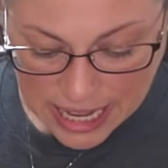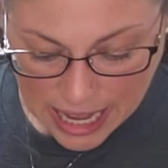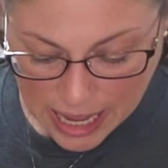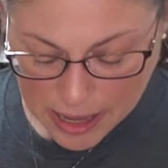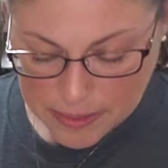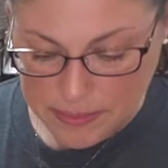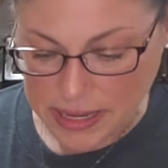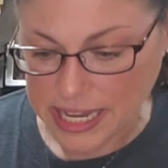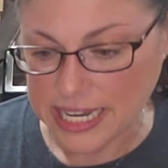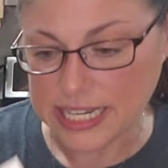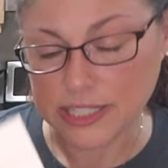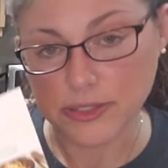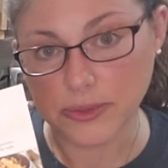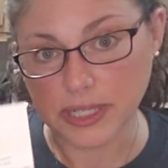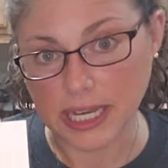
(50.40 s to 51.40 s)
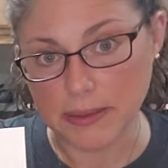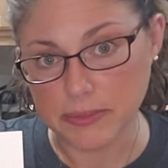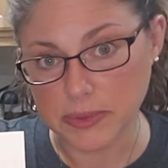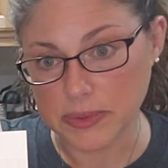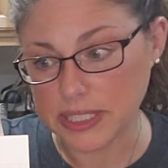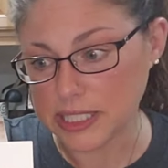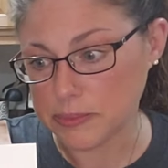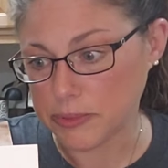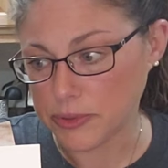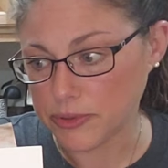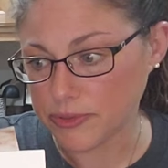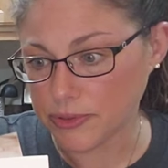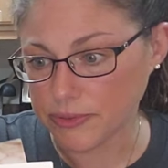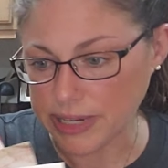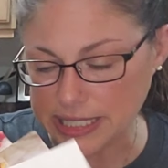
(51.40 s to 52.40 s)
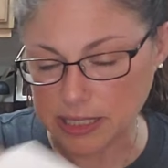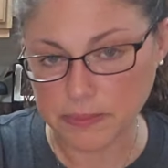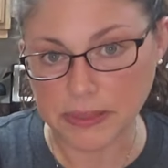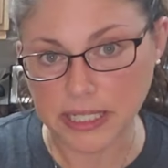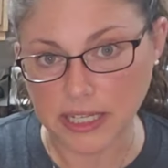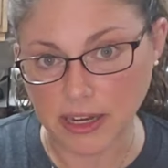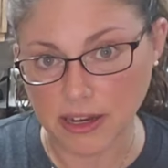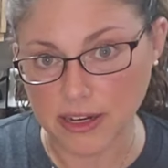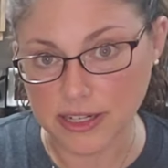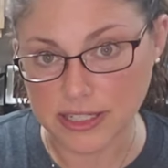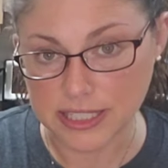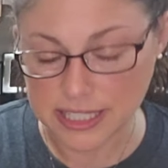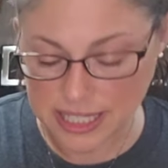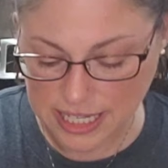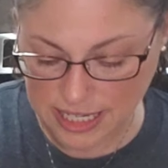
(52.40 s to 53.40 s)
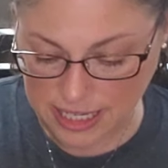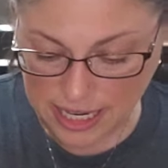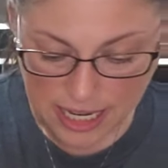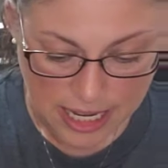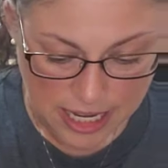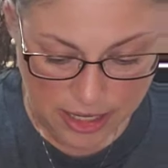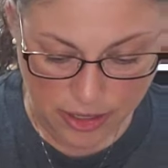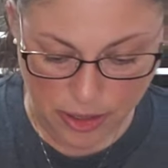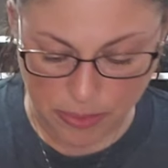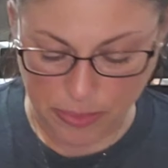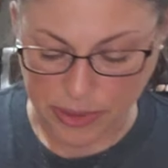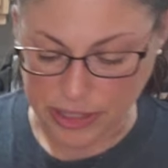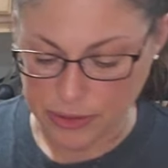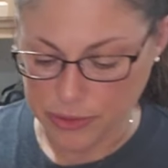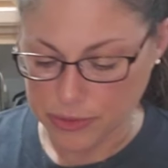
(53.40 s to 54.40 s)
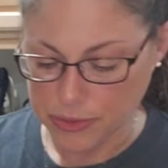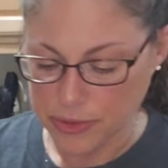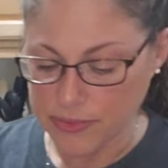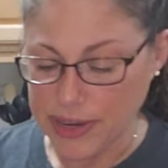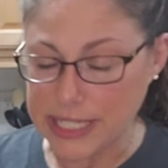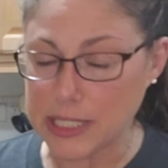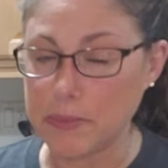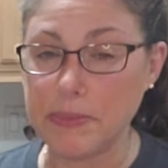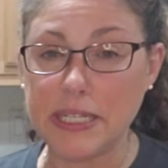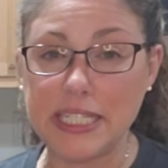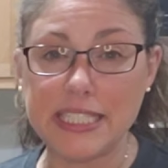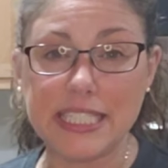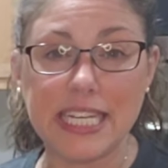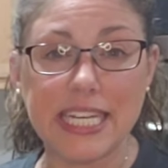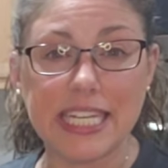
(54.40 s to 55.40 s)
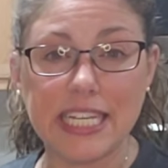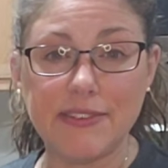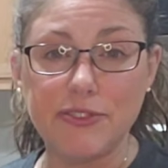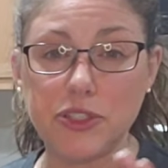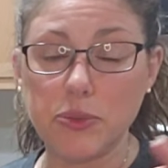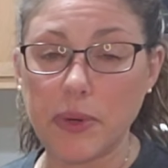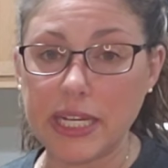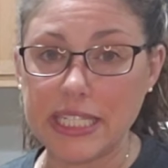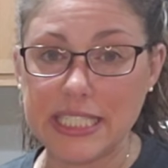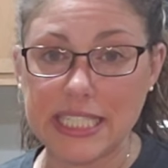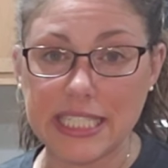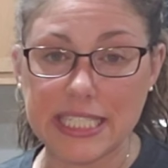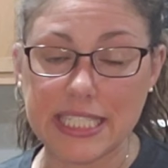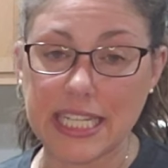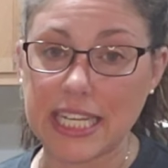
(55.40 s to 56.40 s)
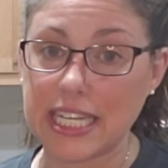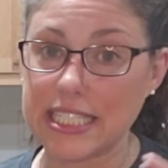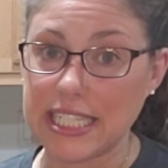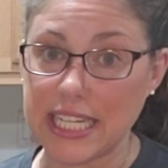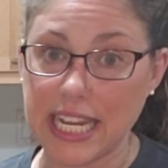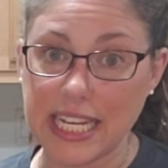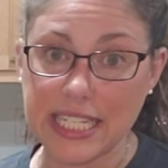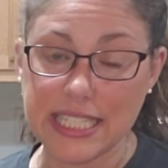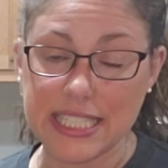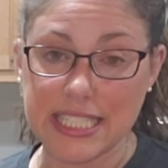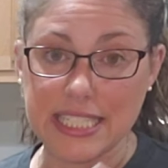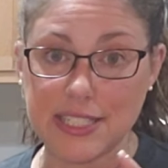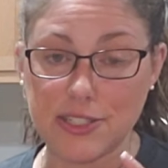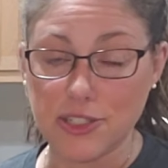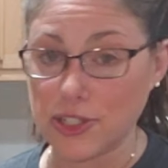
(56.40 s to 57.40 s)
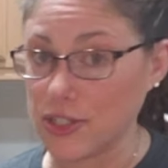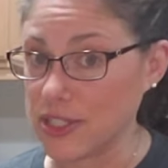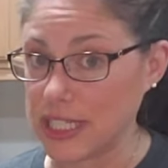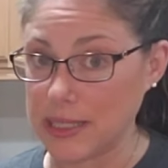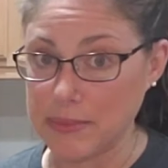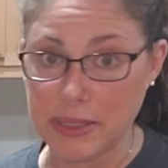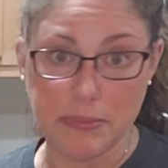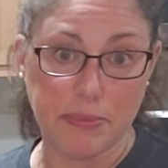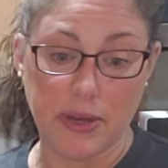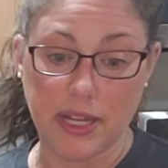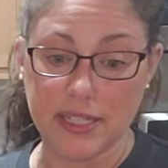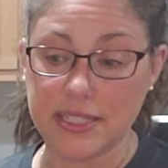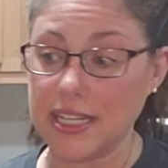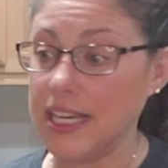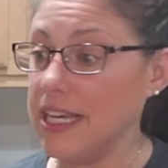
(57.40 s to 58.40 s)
And so it comes with these beautiful recipe cards that, bring you through the recipes. It gives you ideas like tonight's is turkey meatballs.